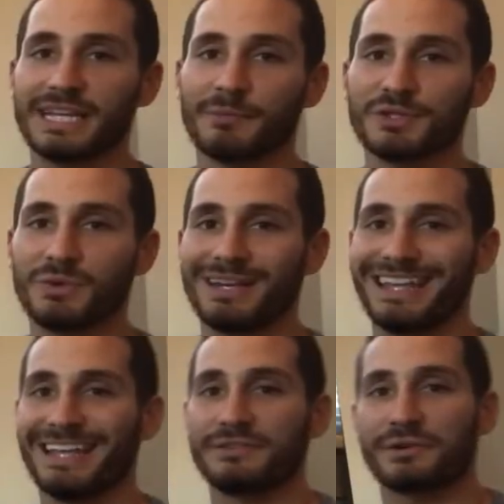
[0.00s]
here
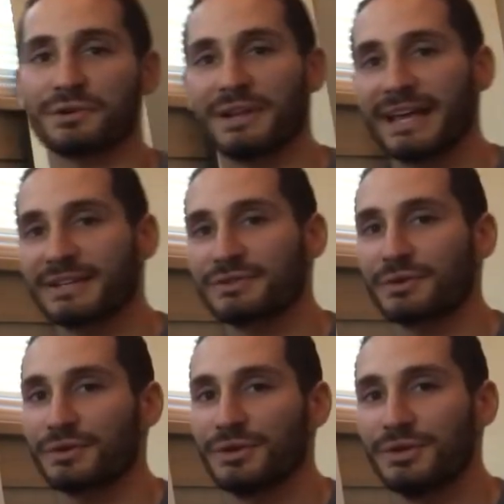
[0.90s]
between internal and
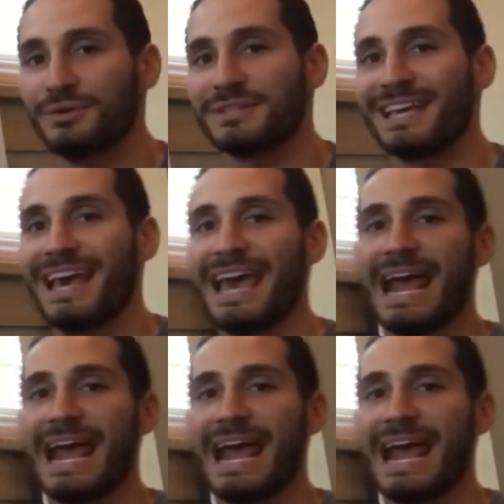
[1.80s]
external cues,